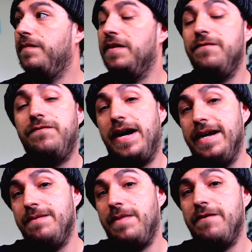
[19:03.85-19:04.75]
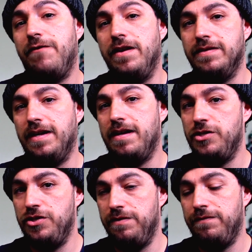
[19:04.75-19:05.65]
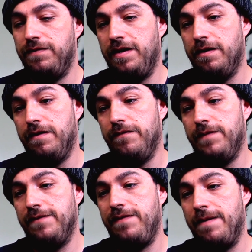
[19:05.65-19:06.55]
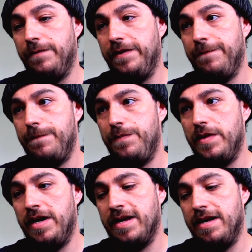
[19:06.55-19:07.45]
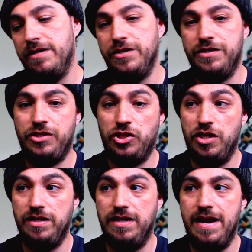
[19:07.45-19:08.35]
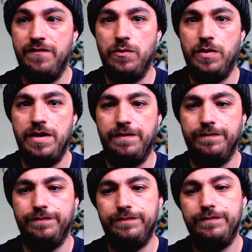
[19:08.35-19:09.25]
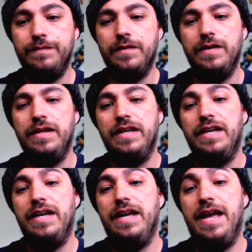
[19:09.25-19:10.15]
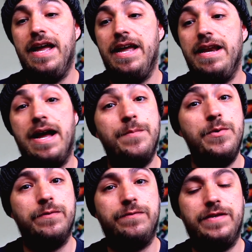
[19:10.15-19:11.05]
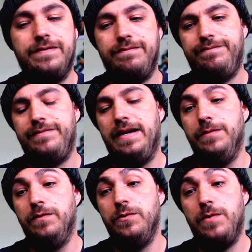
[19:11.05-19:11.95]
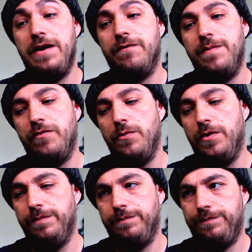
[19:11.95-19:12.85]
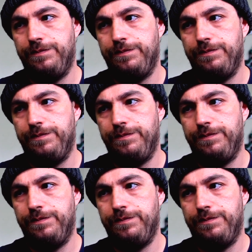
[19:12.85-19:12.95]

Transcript: confide in my friends like I should have, or my family. I kind of just shut everyone out, and I moved. I moved away from everyone